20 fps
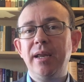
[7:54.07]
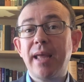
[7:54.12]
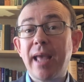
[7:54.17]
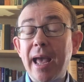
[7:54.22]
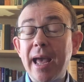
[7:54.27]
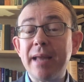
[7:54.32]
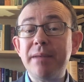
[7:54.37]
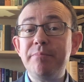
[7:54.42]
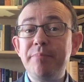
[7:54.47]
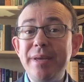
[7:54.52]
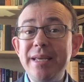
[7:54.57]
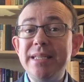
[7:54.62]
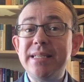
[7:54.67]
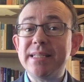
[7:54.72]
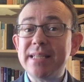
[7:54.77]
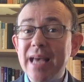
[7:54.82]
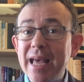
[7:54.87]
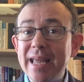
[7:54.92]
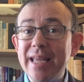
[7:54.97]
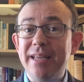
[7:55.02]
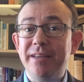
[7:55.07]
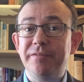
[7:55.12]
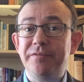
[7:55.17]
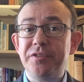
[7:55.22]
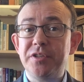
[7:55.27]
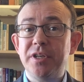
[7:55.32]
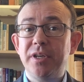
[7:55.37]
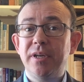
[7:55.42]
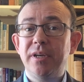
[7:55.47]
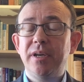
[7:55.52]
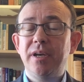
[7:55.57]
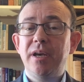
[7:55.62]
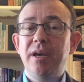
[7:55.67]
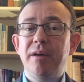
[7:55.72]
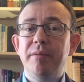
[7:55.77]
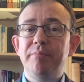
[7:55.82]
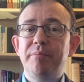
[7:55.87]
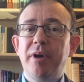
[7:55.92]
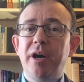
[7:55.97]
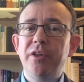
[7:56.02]
can be saved
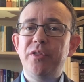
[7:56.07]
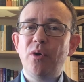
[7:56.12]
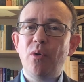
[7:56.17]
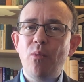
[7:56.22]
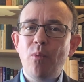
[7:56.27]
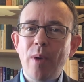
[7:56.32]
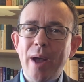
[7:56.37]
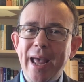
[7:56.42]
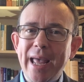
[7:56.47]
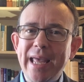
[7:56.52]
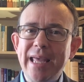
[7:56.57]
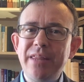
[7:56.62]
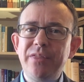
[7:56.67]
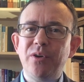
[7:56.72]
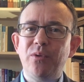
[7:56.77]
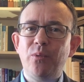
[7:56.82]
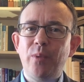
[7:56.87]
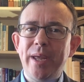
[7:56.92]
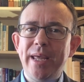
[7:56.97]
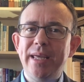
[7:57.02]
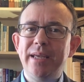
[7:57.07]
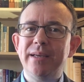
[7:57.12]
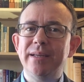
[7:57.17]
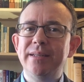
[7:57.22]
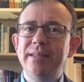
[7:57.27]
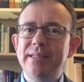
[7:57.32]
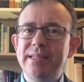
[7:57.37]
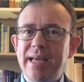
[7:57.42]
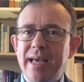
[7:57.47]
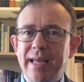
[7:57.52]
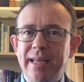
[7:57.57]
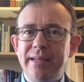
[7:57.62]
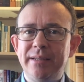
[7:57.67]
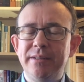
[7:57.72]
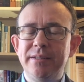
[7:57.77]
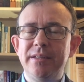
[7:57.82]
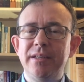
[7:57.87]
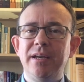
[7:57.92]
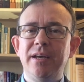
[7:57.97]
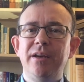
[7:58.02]
by the way that we
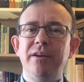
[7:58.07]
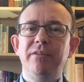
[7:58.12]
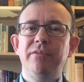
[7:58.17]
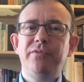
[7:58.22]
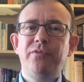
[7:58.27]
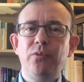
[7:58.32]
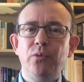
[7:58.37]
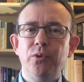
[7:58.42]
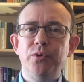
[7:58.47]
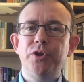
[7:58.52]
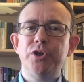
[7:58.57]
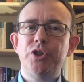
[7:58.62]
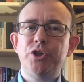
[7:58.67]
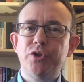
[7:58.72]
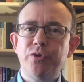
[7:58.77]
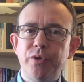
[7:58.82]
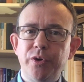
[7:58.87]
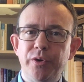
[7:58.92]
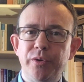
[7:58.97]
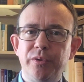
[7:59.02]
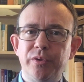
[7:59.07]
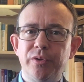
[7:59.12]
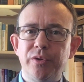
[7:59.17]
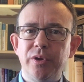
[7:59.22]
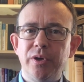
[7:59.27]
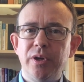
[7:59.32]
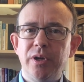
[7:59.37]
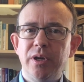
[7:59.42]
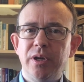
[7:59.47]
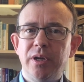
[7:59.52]
contend for the truth.